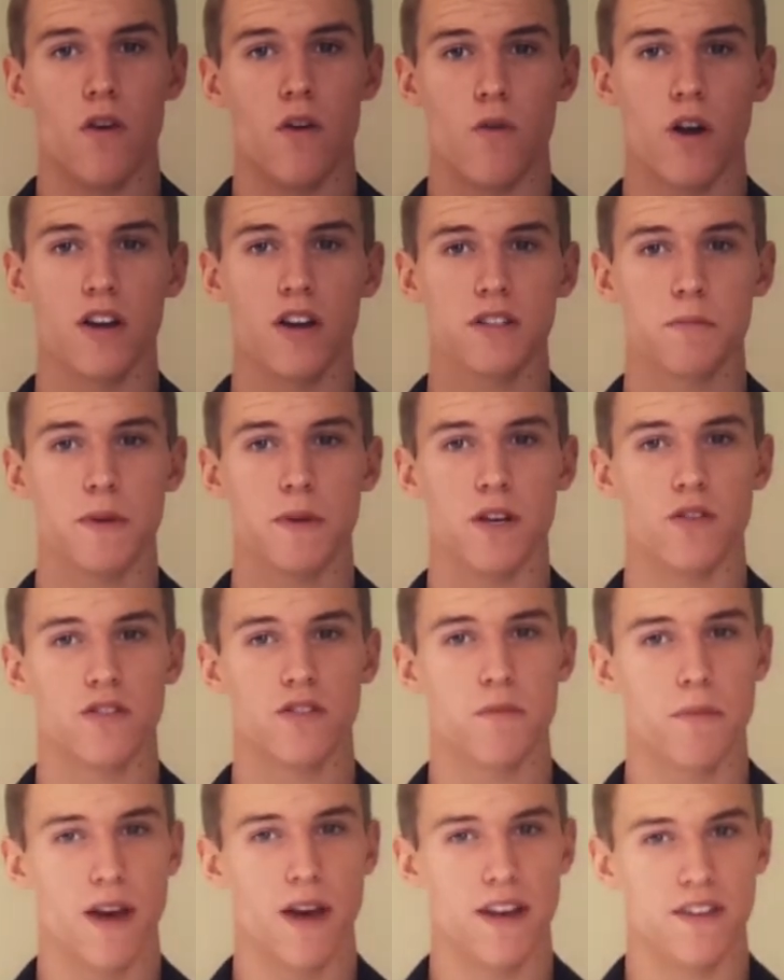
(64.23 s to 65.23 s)
Ross
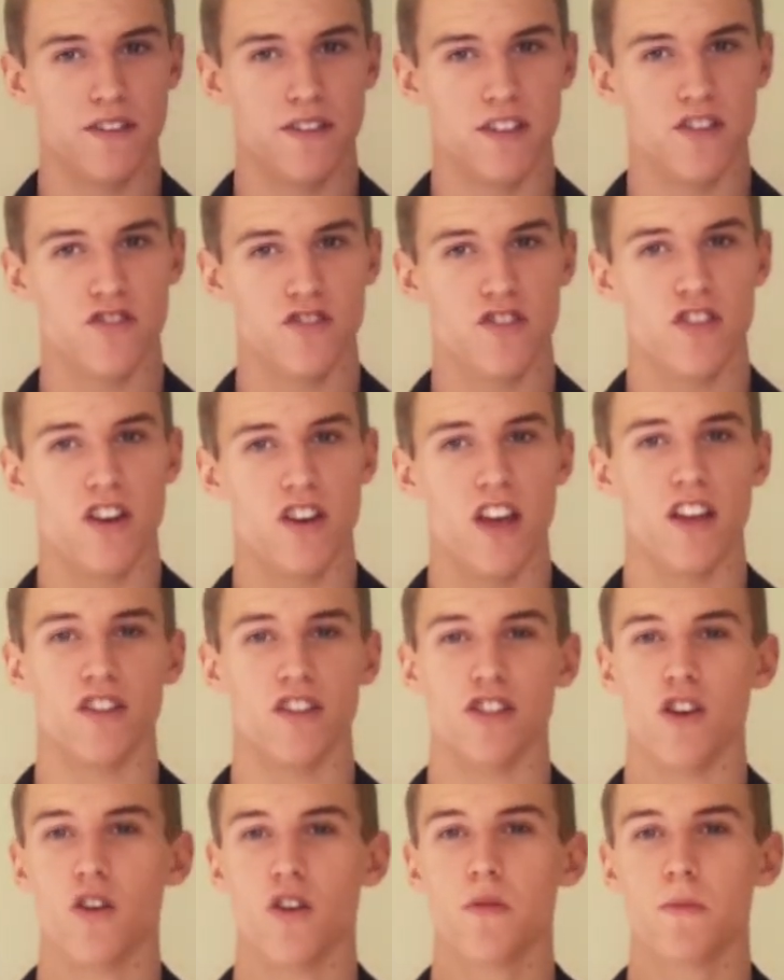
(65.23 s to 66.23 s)
Pearson by decision,
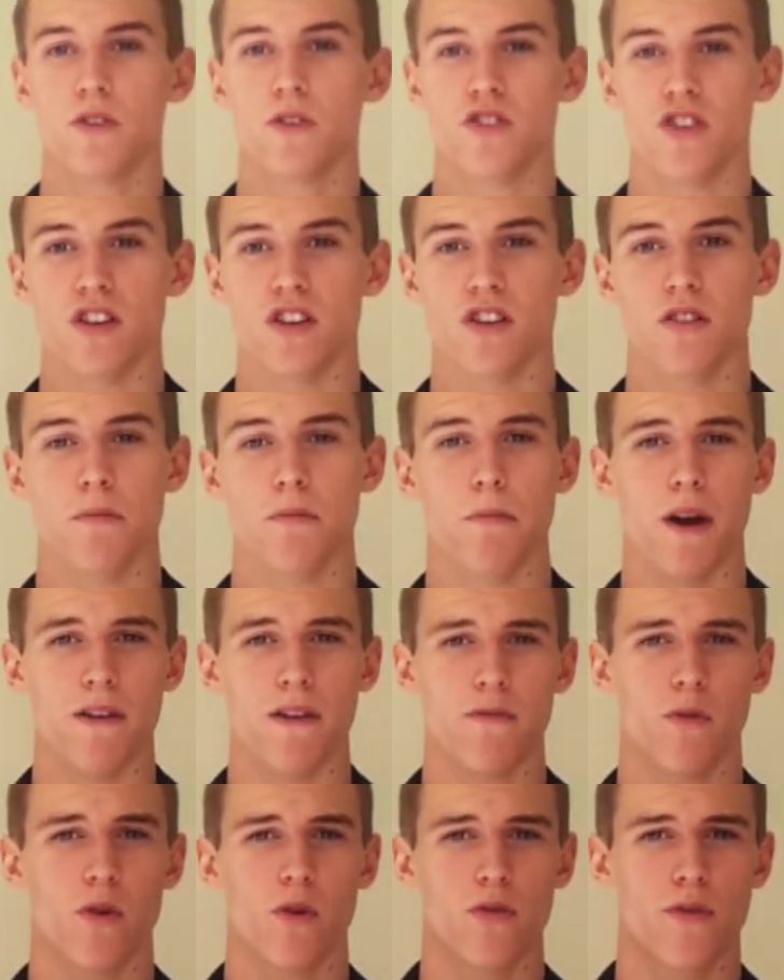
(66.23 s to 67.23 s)
and Lyoto Machida by
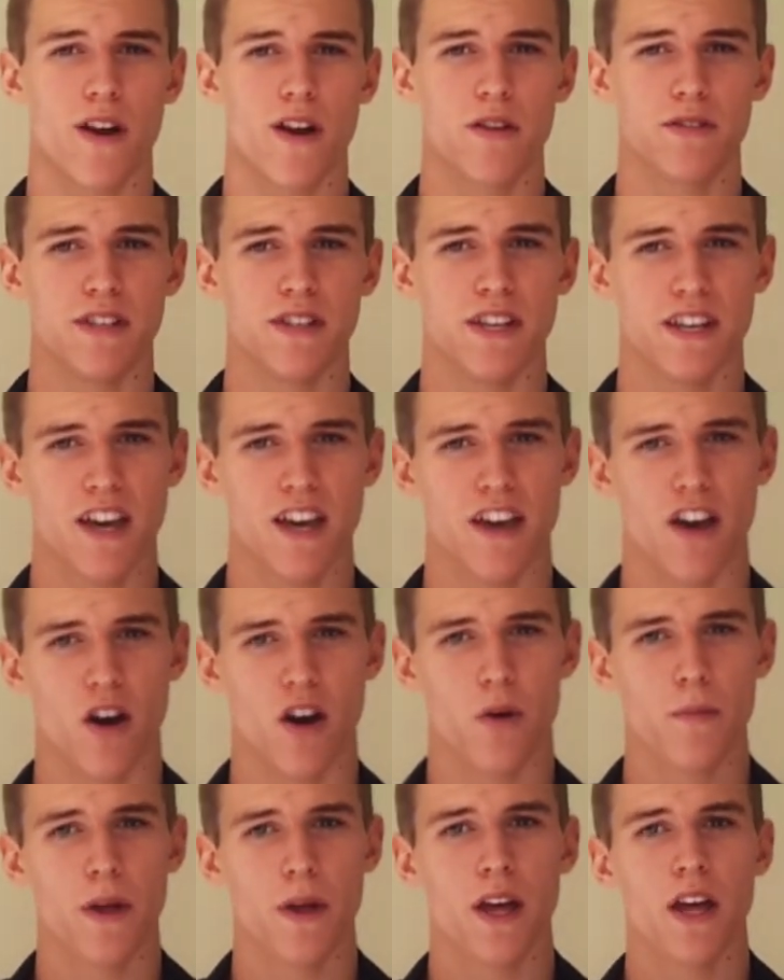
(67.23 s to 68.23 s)
4th round
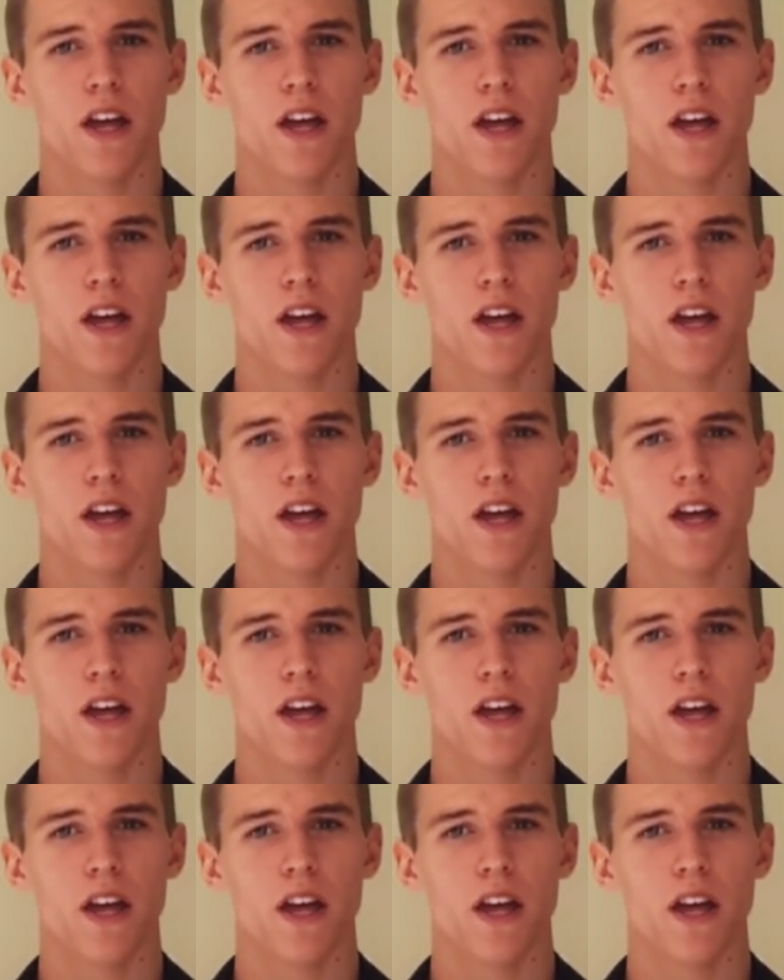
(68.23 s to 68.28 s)
TKO.